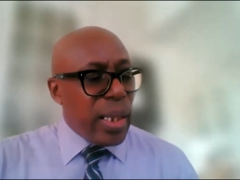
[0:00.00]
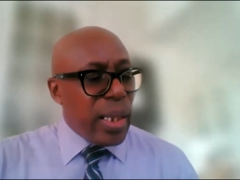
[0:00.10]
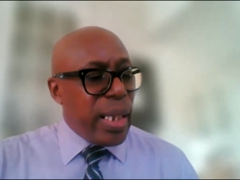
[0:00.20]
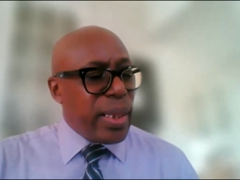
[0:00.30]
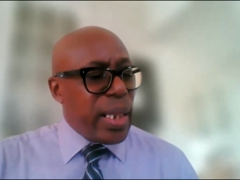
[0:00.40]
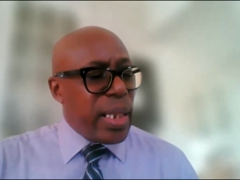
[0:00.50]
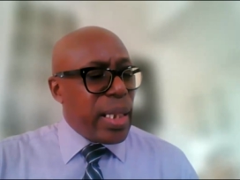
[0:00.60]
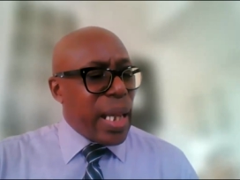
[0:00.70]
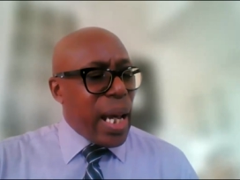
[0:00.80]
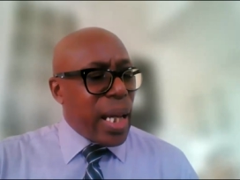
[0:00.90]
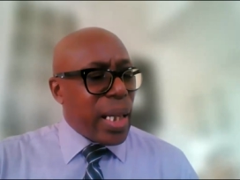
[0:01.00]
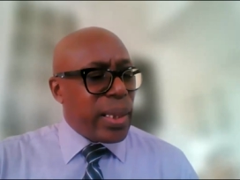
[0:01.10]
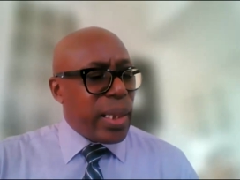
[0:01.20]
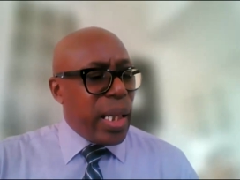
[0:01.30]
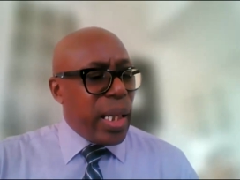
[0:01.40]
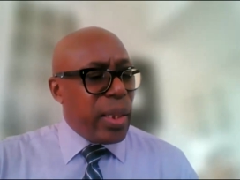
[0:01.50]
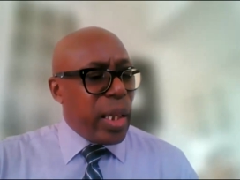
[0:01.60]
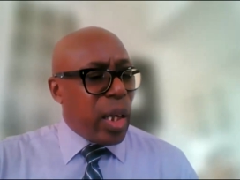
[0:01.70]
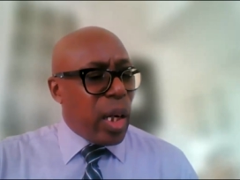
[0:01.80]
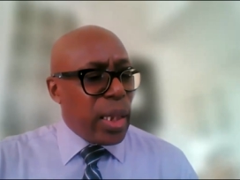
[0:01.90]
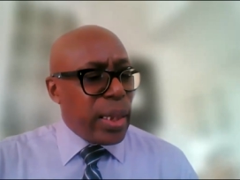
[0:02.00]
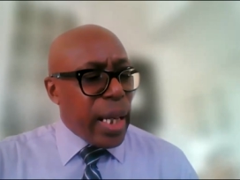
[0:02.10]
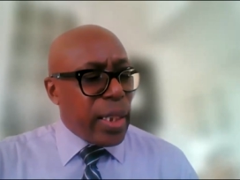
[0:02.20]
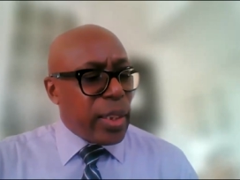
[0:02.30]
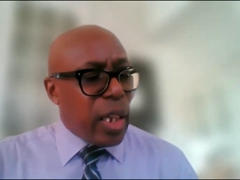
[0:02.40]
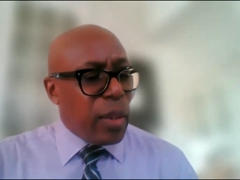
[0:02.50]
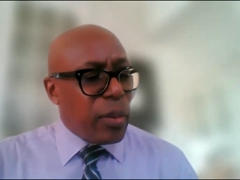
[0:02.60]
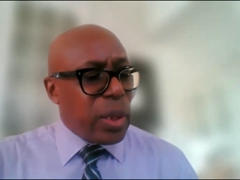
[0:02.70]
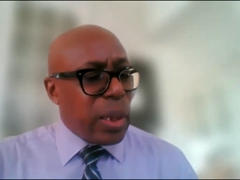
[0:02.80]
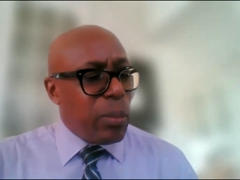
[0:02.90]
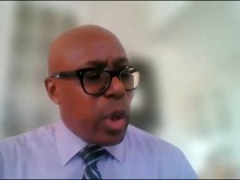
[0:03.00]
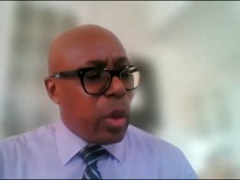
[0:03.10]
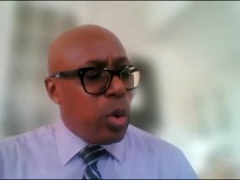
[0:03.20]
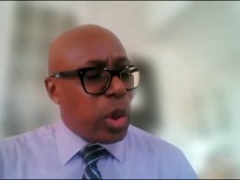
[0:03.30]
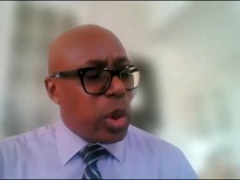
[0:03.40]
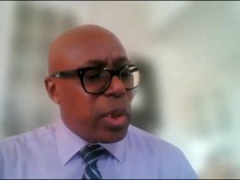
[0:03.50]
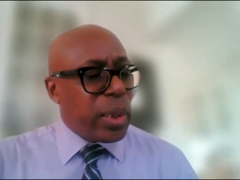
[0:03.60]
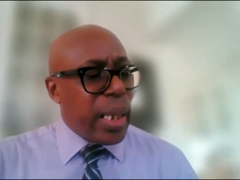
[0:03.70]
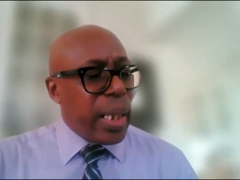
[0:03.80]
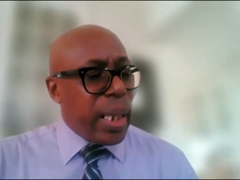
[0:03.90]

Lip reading: This is asked in the context of some recruiters saying,